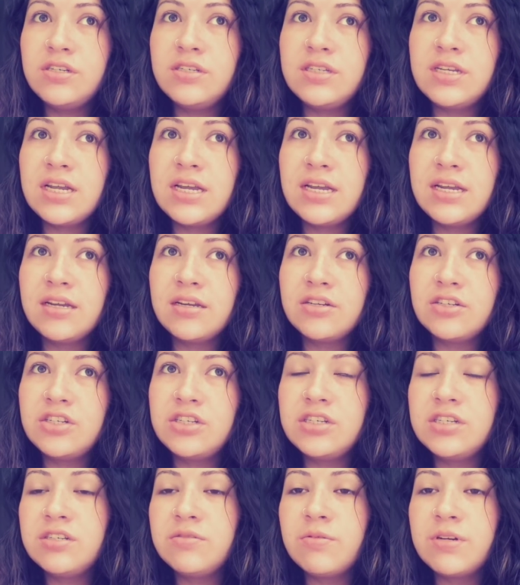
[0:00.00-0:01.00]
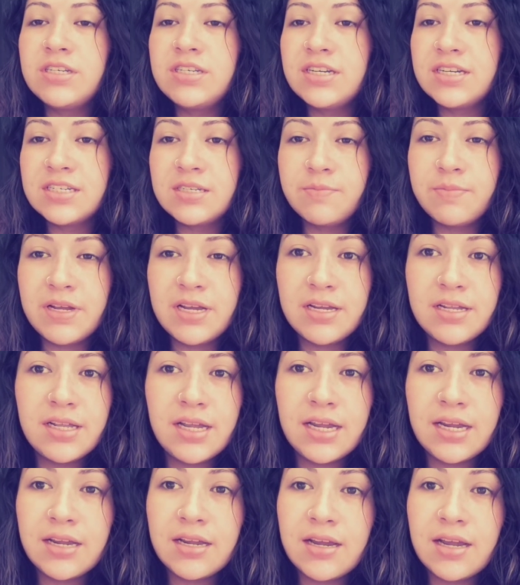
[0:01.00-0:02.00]
like, she just wanted to explain
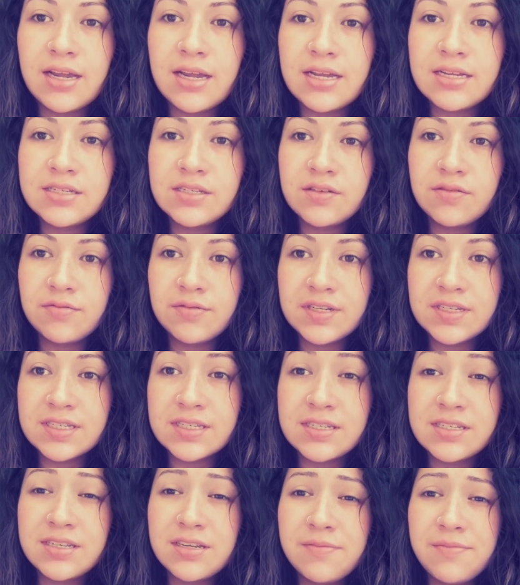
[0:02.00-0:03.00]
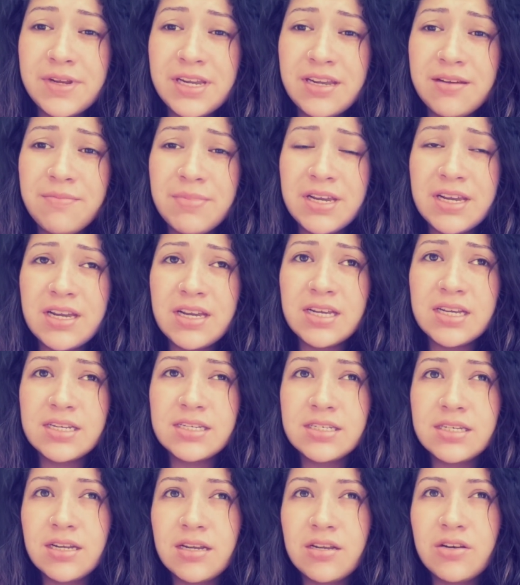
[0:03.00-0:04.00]
like, I guess the risks to me
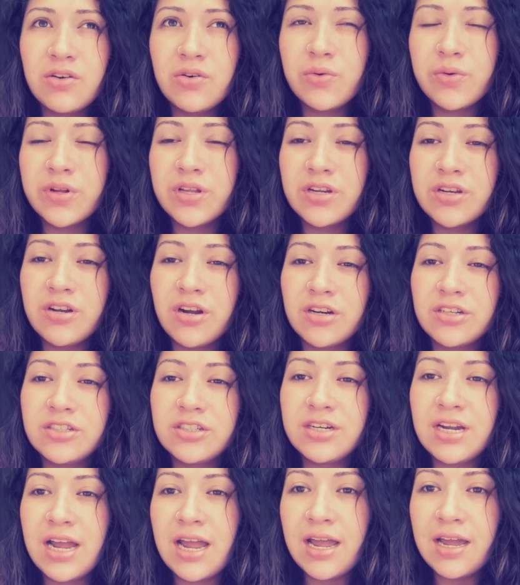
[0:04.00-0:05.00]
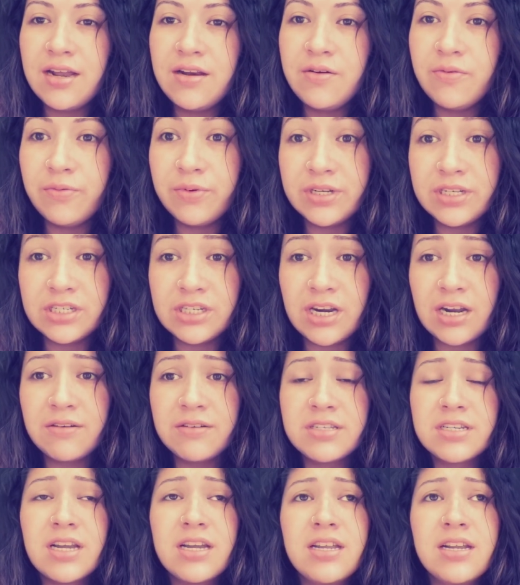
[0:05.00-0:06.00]
because no other doctor had, which I
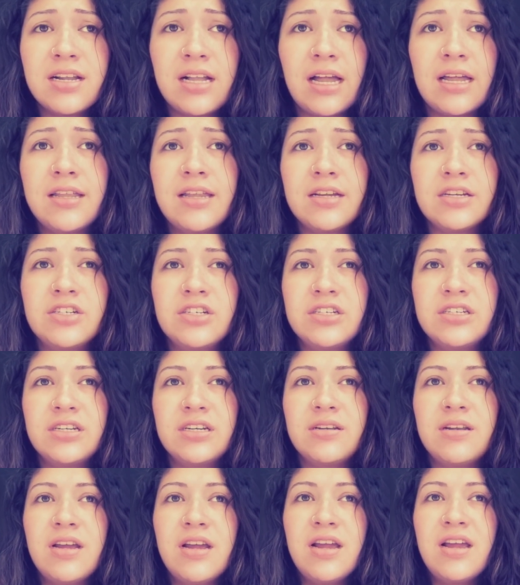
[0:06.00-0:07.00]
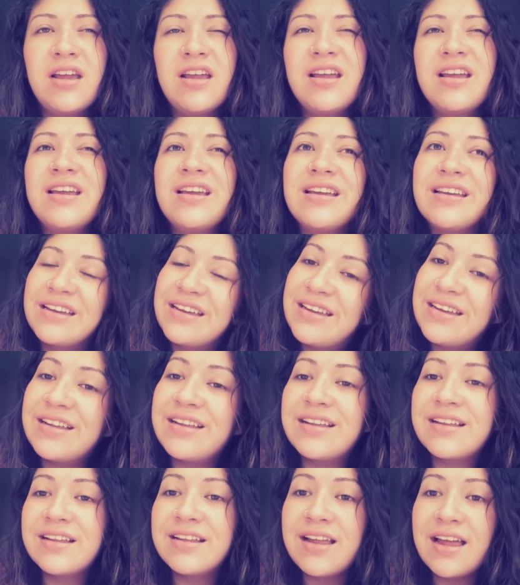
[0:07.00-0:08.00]
was kind of glad that she did.
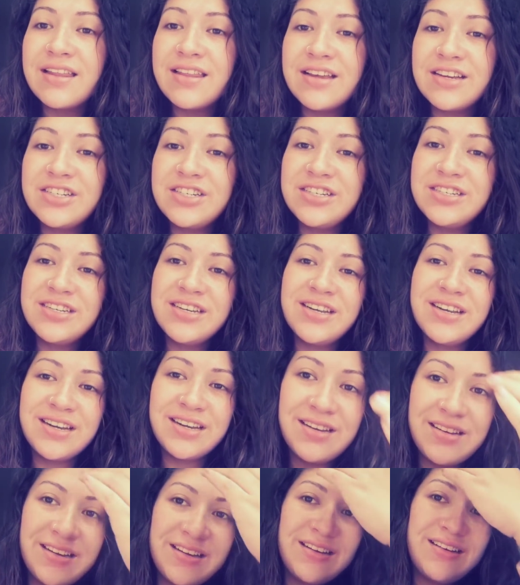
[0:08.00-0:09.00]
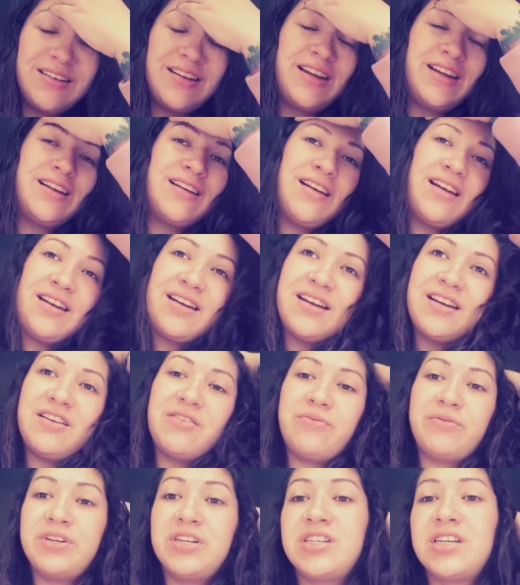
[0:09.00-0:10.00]
Glad that she did, and like I kind
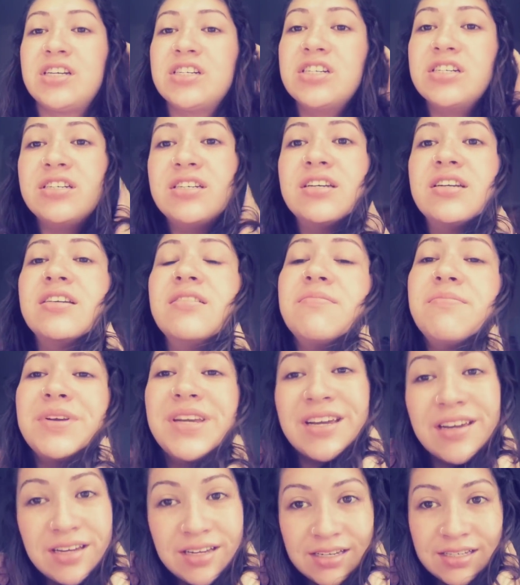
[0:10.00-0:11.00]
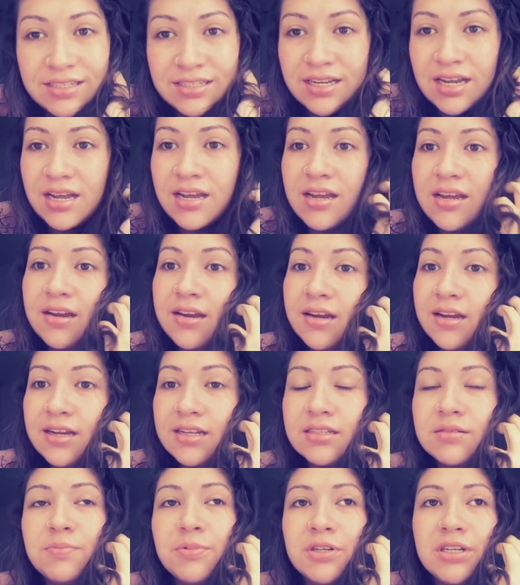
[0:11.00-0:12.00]
of wish that she didn't because
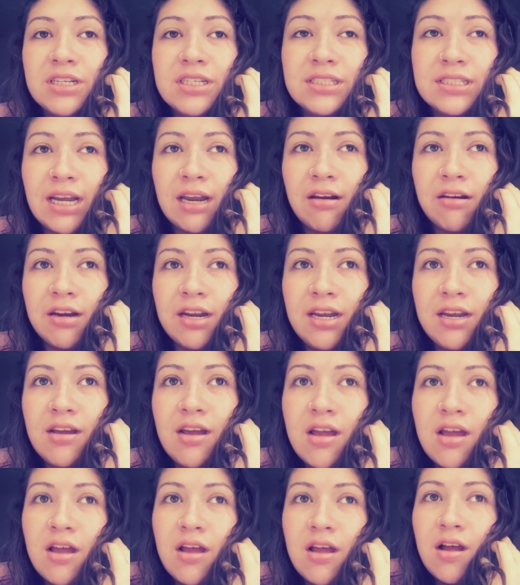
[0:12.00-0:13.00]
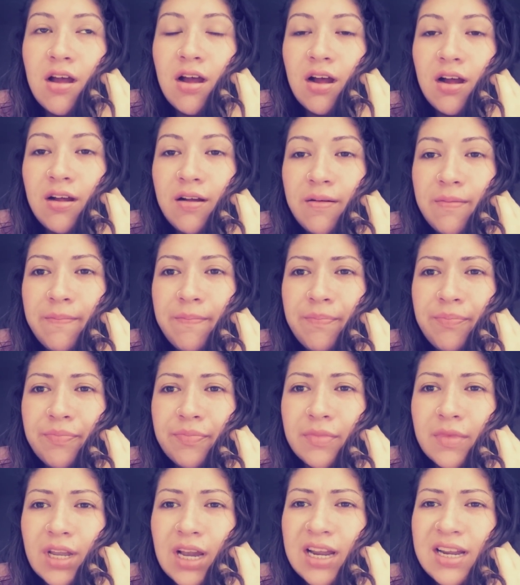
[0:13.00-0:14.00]
it's pretty scary.
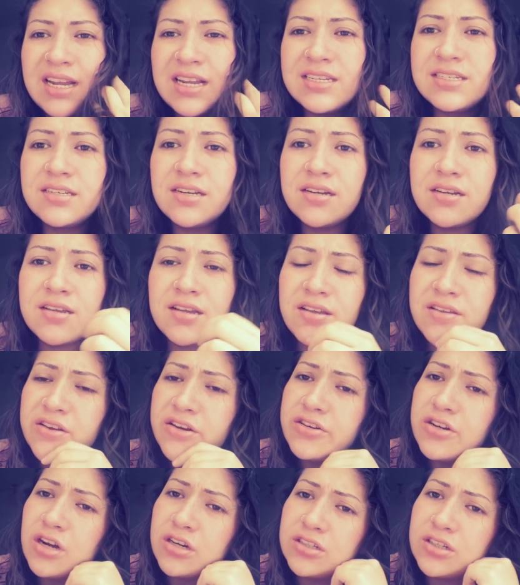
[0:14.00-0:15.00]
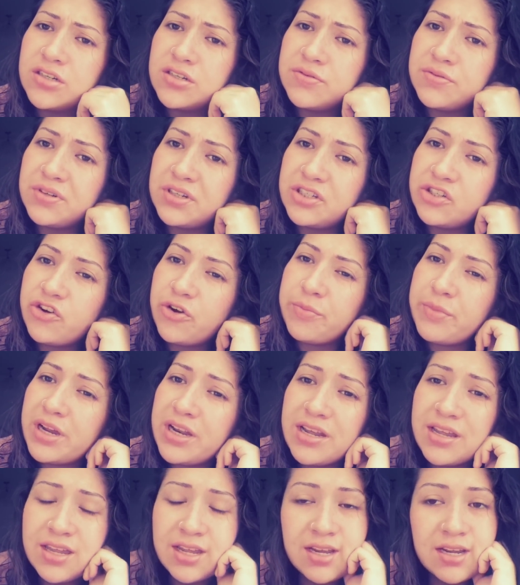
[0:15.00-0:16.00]
I guess none of the other doctors really told me
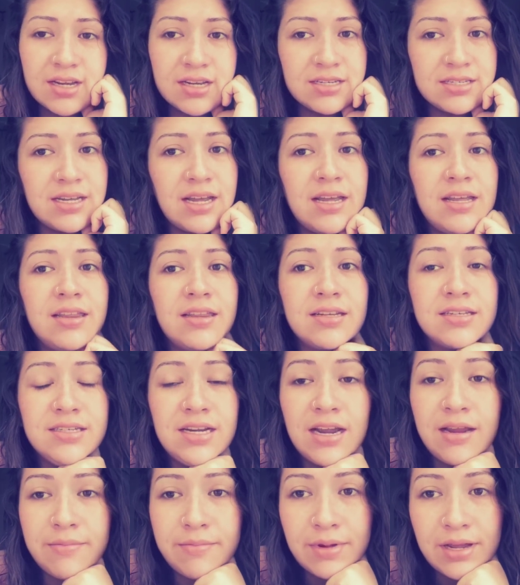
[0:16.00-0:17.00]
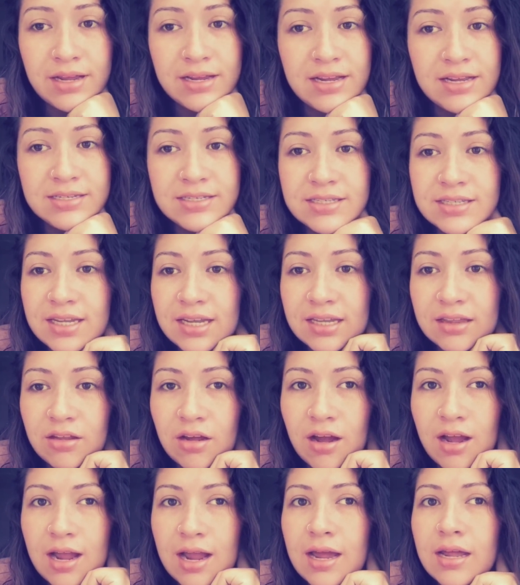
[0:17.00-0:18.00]
anything because at the time I guess they
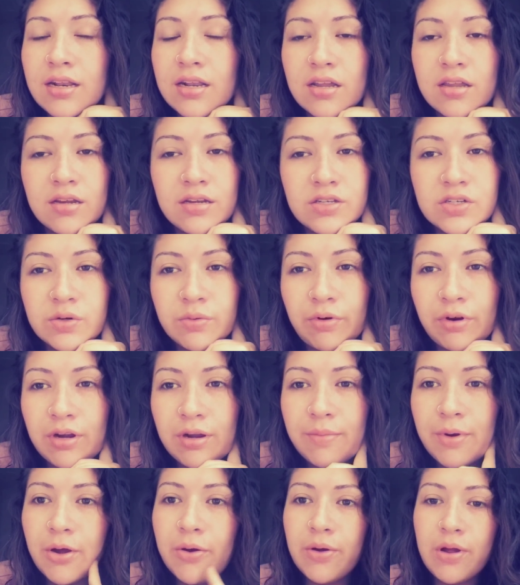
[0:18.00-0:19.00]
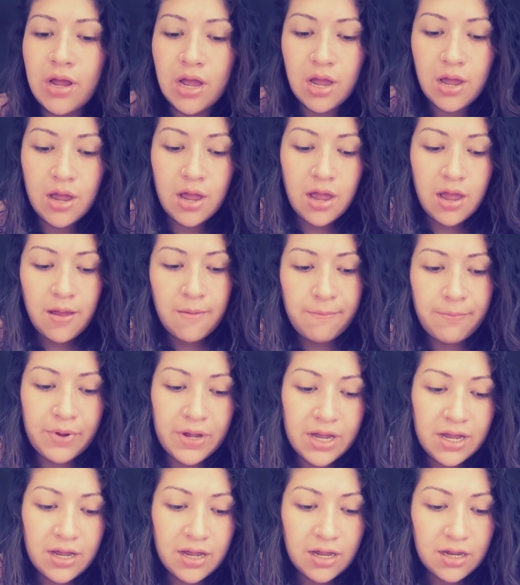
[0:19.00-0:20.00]
thought I had nothing to worry about.
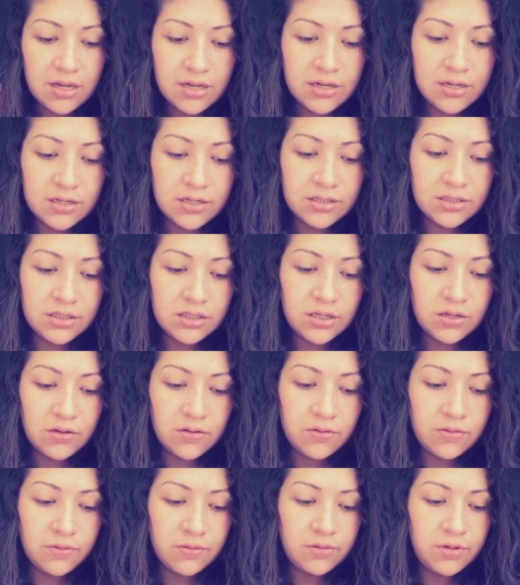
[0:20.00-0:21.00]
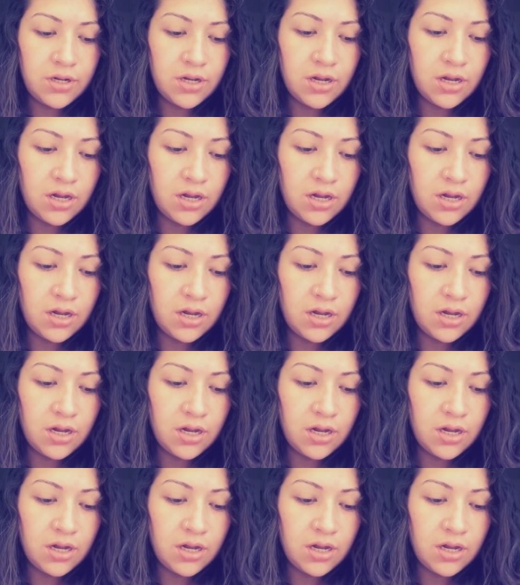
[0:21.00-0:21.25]
But so